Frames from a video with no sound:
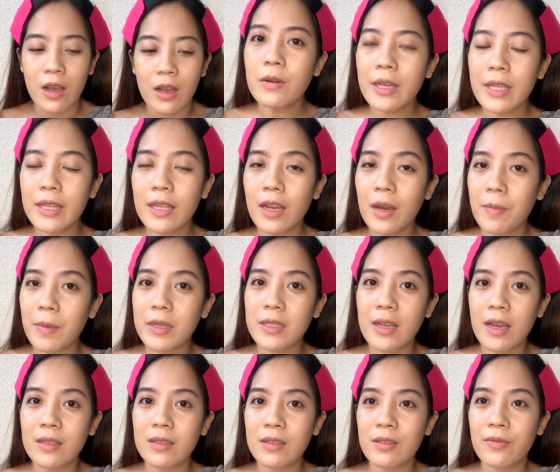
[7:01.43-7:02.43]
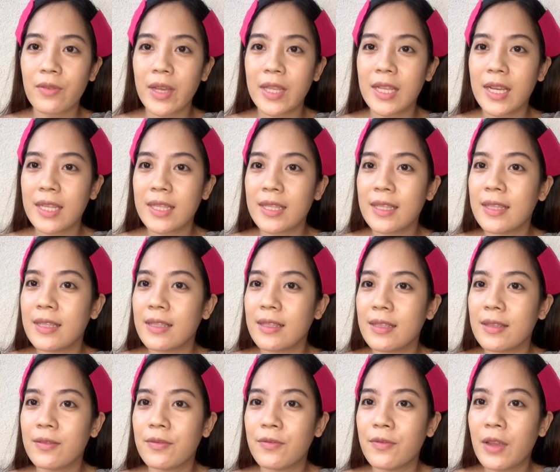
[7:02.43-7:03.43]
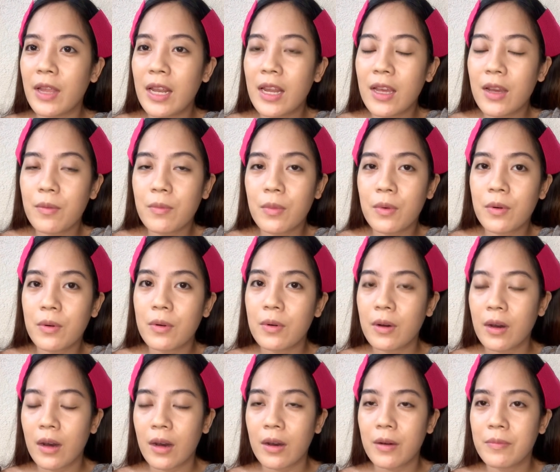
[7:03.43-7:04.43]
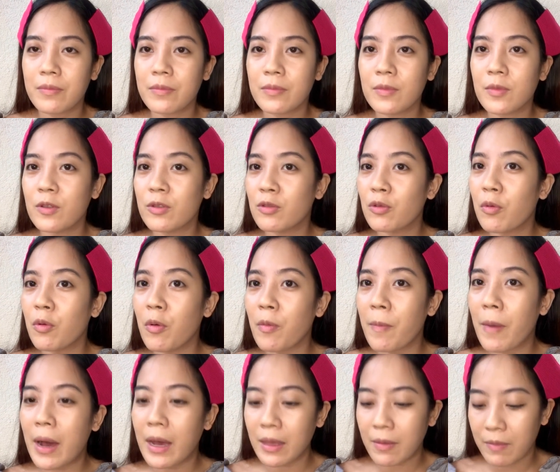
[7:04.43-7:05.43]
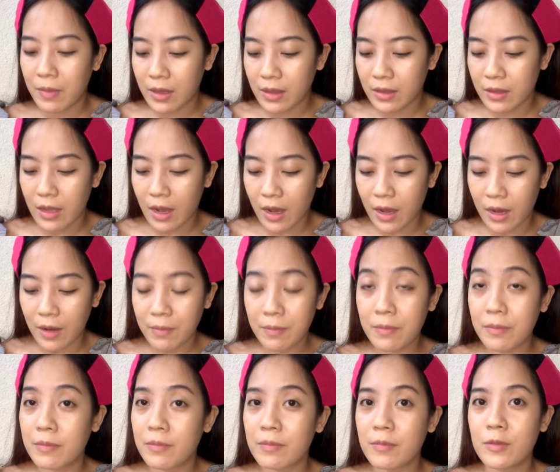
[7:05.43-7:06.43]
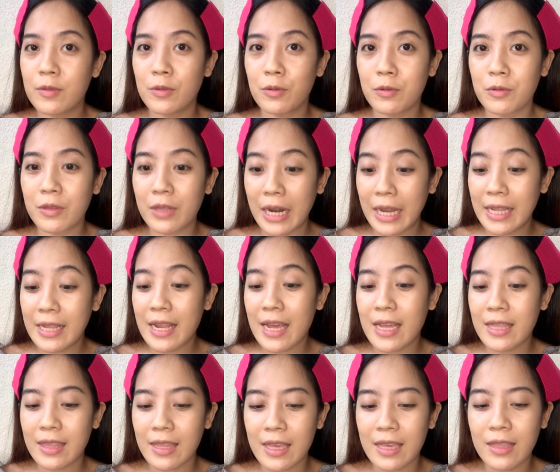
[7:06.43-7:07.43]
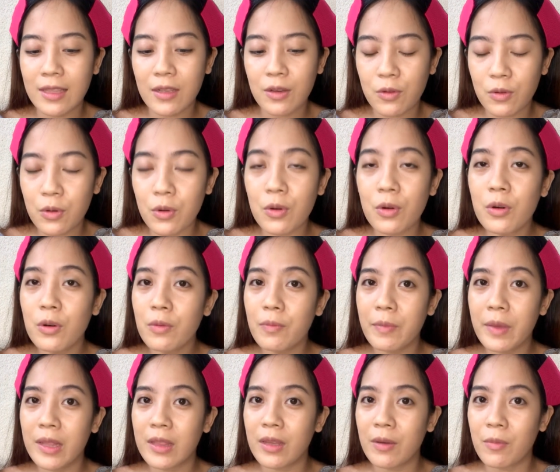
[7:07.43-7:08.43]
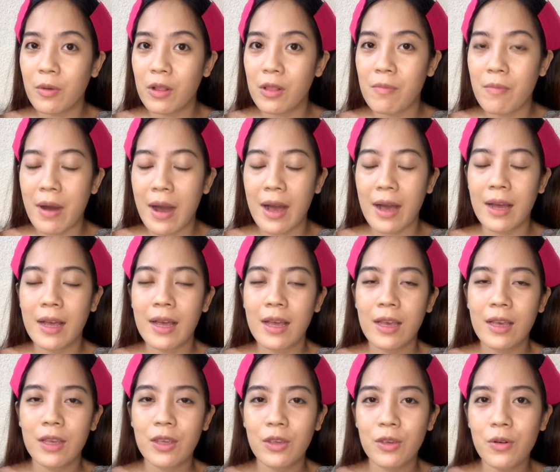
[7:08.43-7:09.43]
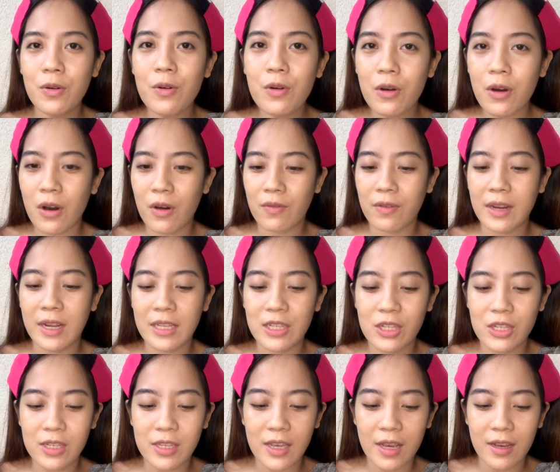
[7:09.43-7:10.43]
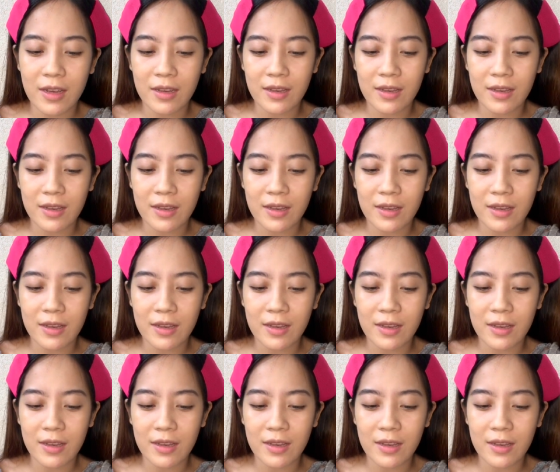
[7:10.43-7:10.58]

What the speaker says: Hindi ka pa satisfied at feeling mo, gusto mo pang i-build up. So, try natin kung buildable ba yung coverage niya.